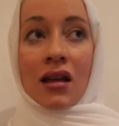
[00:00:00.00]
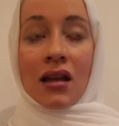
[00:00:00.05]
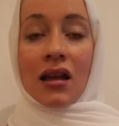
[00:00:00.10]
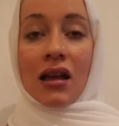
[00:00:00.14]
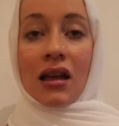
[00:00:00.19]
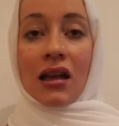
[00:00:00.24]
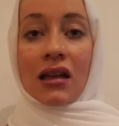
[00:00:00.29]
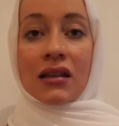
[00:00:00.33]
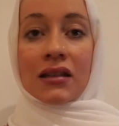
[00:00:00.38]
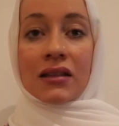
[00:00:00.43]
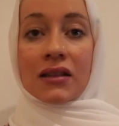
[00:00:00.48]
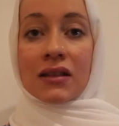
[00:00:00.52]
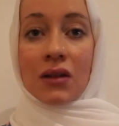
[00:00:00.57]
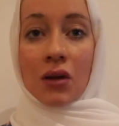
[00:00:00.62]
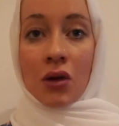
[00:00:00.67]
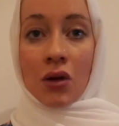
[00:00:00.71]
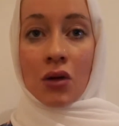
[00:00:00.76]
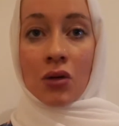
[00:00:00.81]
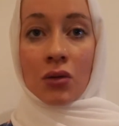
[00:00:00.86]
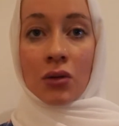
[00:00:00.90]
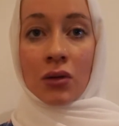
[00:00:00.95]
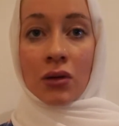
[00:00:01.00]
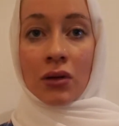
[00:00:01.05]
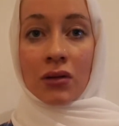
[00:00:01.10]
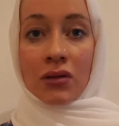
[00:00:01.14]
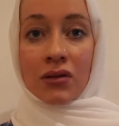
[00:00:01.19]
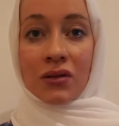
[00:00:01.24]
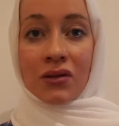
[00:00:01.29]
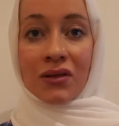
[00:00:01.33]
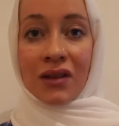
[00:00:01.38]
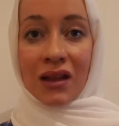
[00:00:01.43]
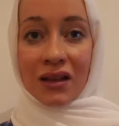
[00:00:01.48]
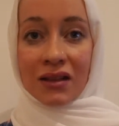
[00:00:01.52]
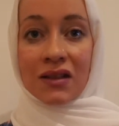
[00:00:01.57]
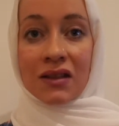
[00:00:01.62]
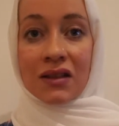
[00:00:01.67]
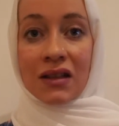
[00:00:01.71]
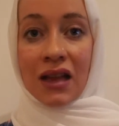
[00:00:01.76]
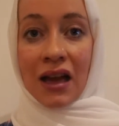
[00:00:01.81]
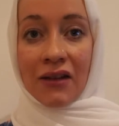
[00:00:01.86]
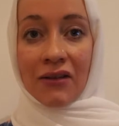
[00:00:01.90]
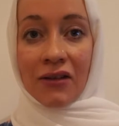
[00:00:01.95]
in its own doesn't
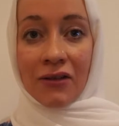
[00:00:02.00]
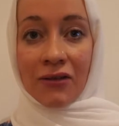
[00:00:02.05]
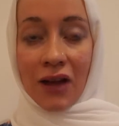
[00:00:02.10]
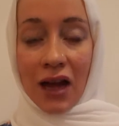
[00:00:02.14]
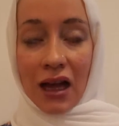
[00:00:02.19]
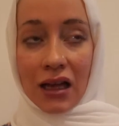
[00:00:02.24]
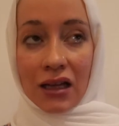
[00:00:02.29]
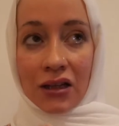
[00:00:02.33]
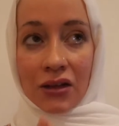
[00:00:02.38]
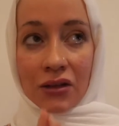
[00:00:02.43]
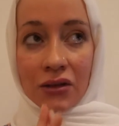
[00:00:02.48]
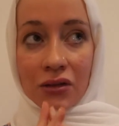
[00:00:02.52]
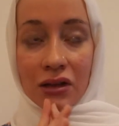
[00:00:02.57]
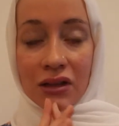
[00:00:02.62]
have a value.